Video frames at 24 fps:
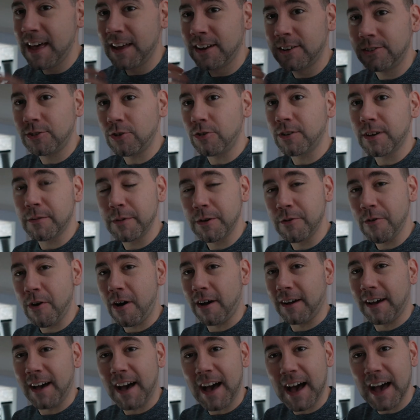Don't get me
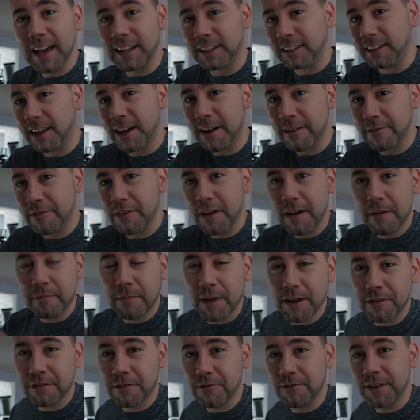wrong, I love
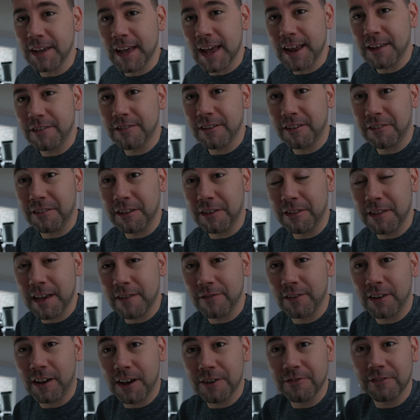my Sony
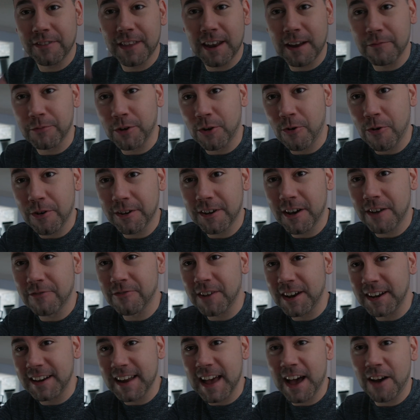a6700 that I'm recording on
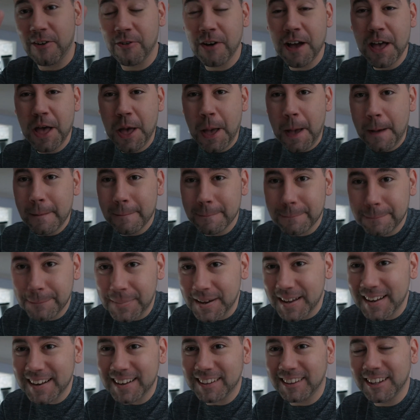right now,
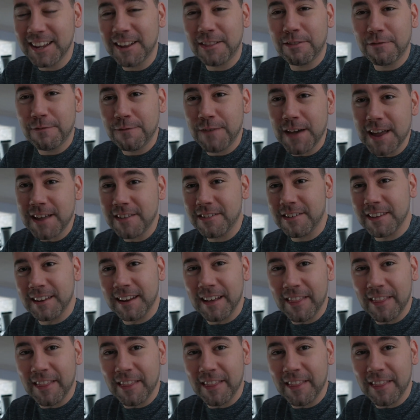but let's face it,